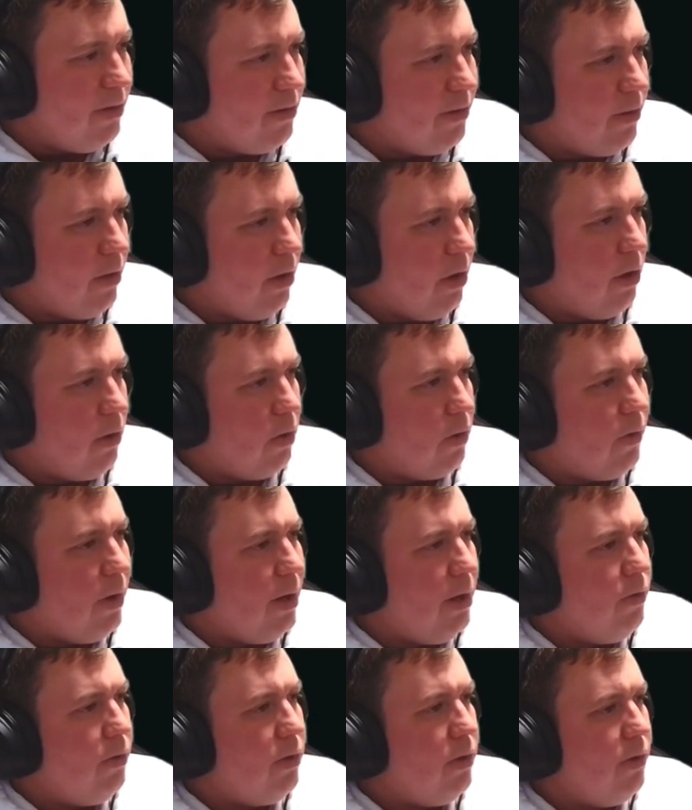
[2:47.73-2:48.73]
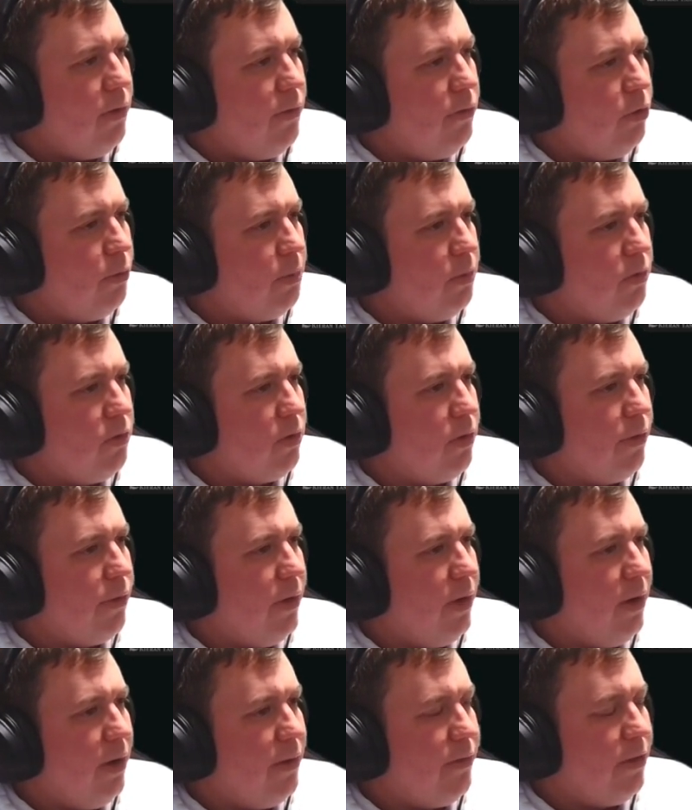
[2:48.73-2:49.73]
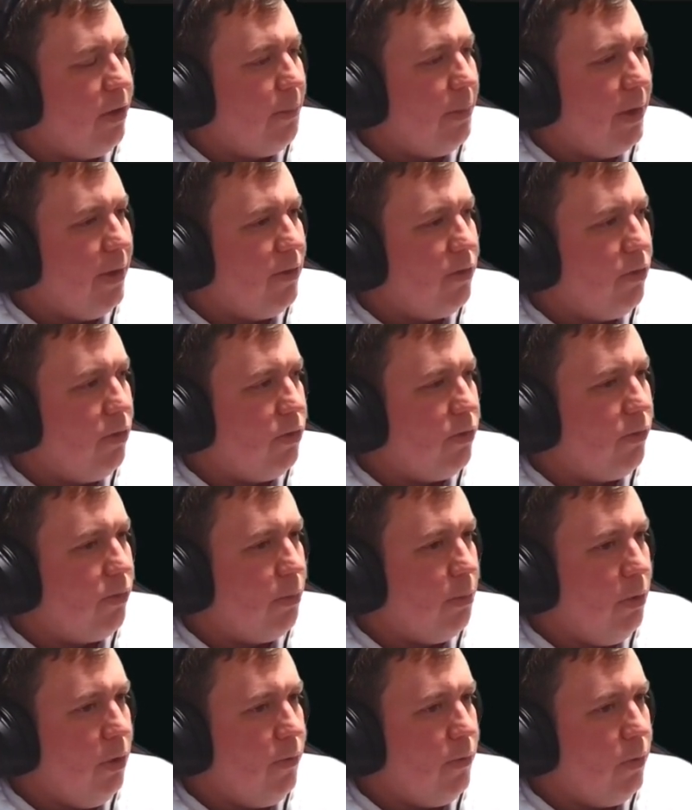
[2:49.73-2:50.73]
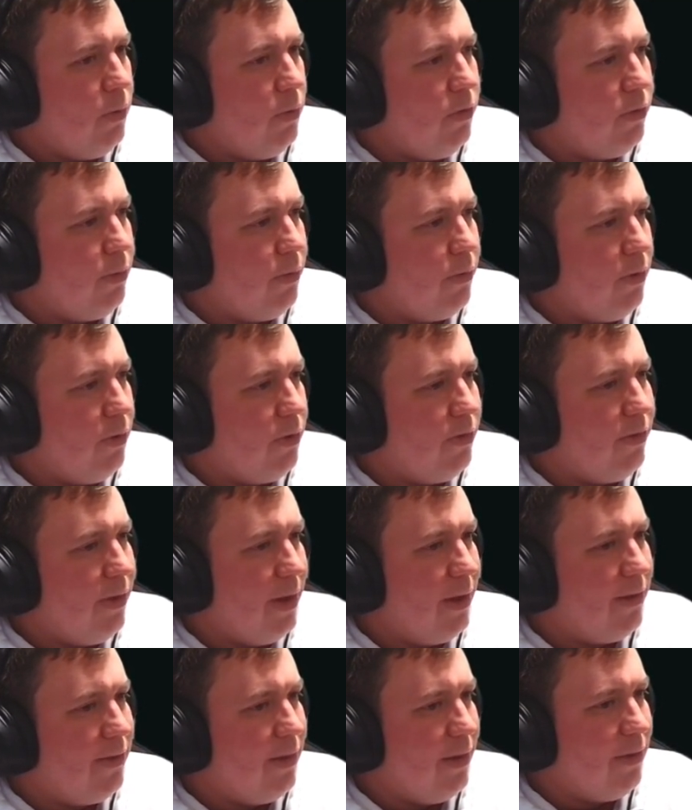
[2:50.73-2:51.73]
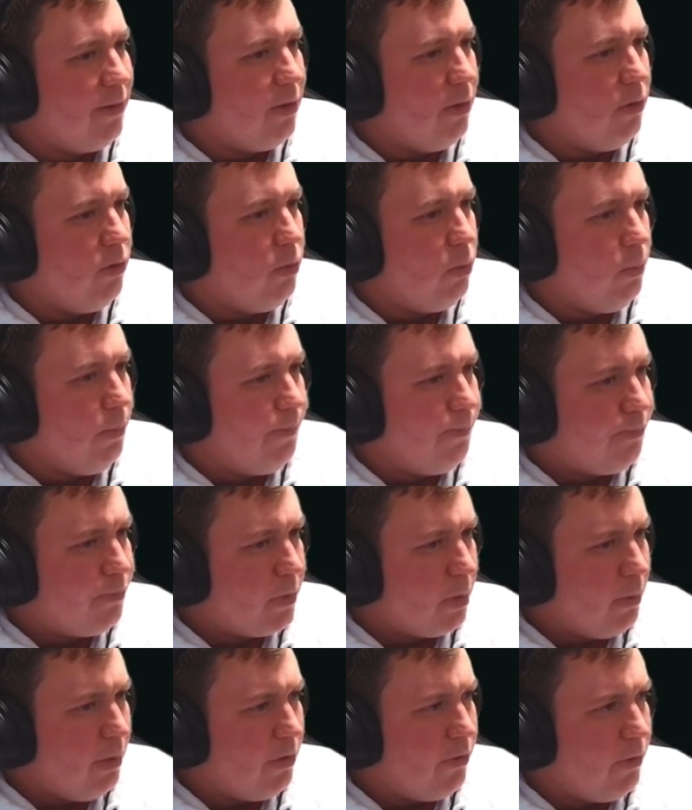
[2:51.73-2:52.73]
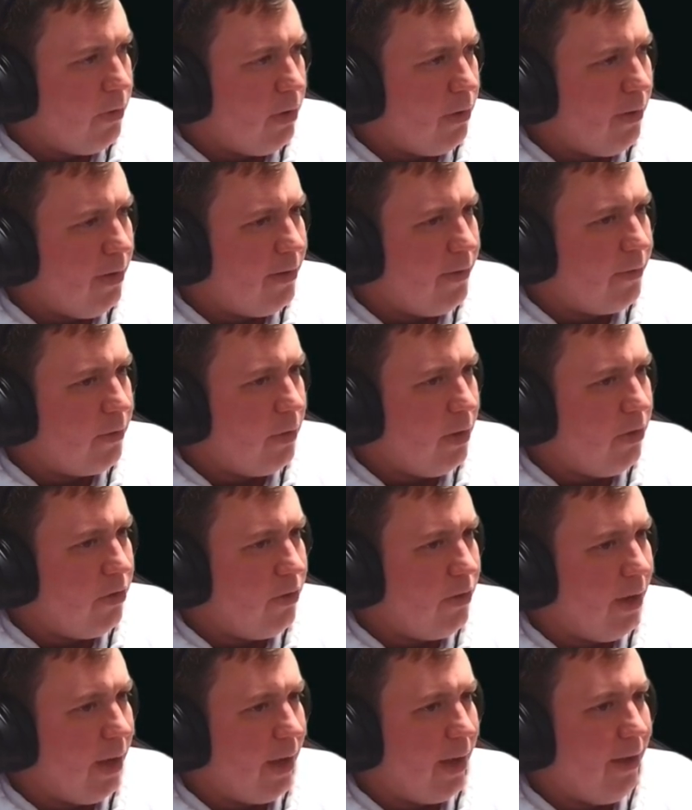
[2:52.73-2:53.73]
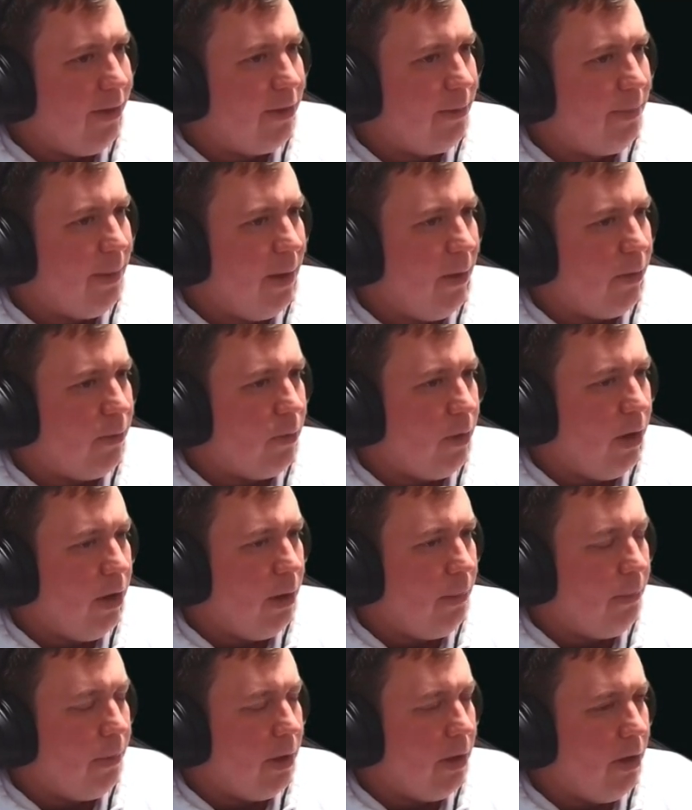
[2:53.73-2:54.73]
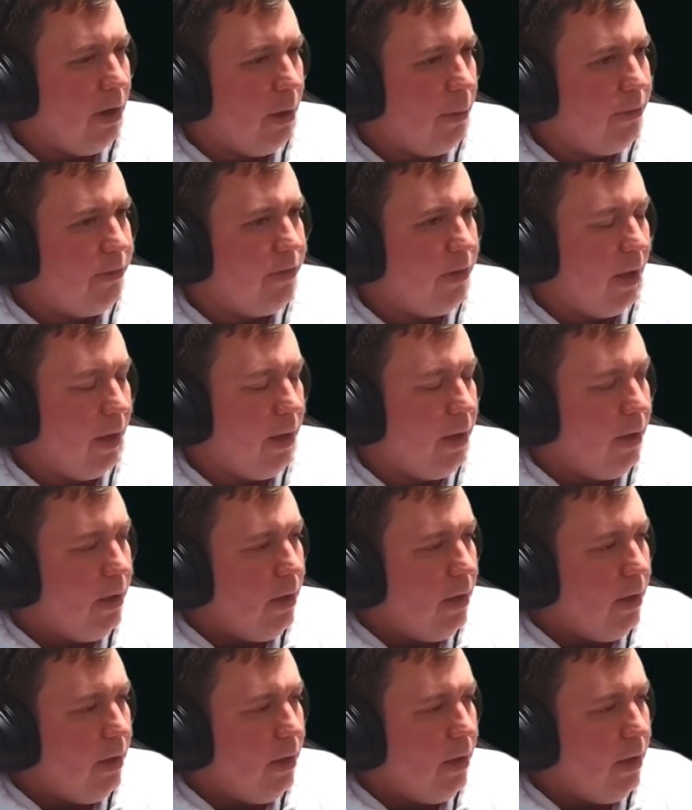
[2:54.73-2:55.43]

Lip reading: that are around. 4 Brutal Cathar is our main source of removal, so we've got 6 in total, which for an aggressive creature deck is about the right number, I would say.